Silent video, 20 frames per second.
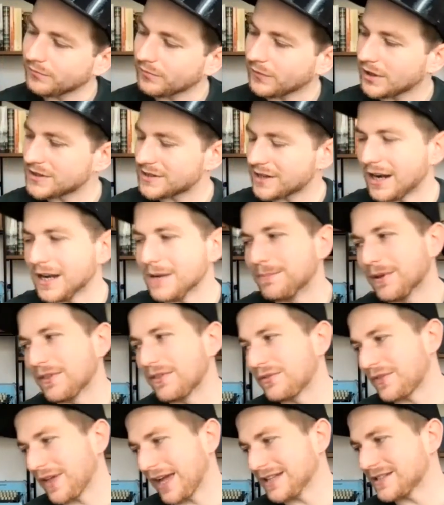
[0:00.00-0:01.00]
slightly
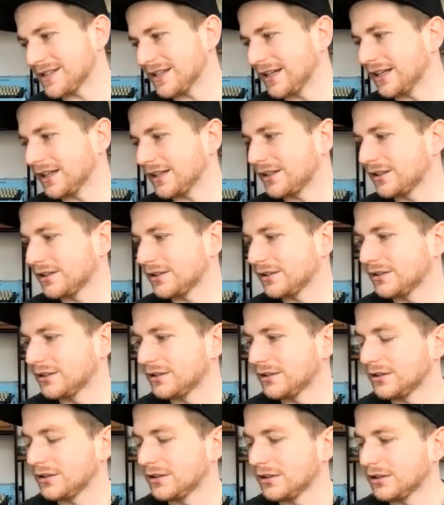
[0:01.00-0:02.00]
pathetic,
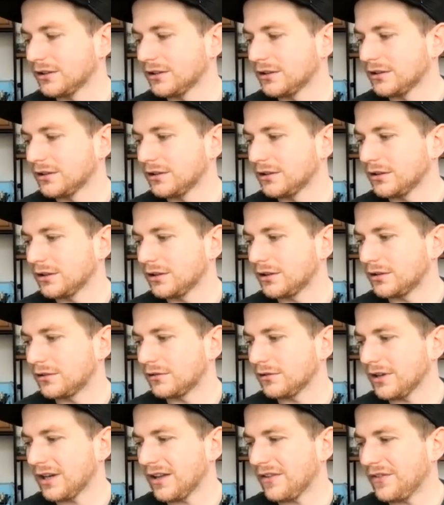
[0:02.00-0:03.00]

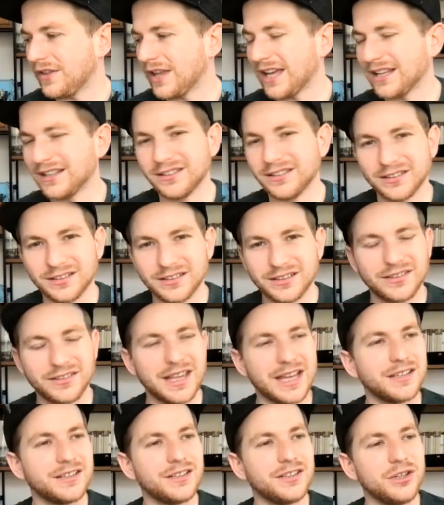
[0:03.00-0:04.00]
and then
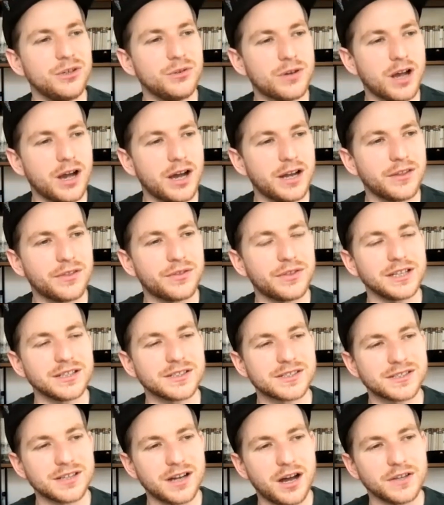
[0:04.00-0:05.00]
then you kind of think
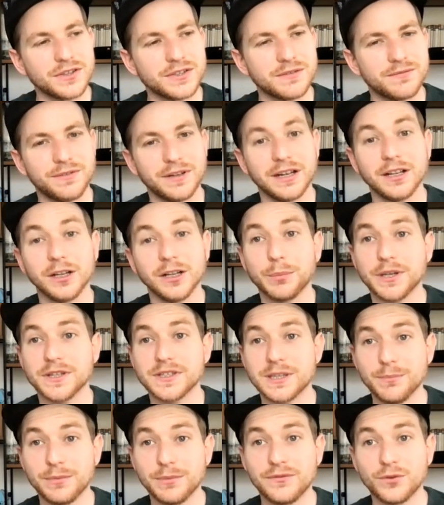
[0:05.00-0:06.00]
start to feel a little bit of
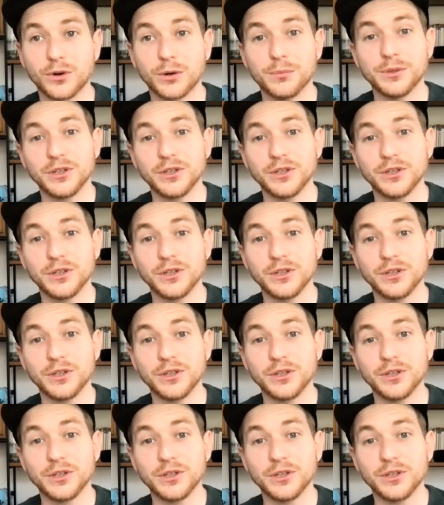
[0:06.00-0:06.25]
sympathy for him,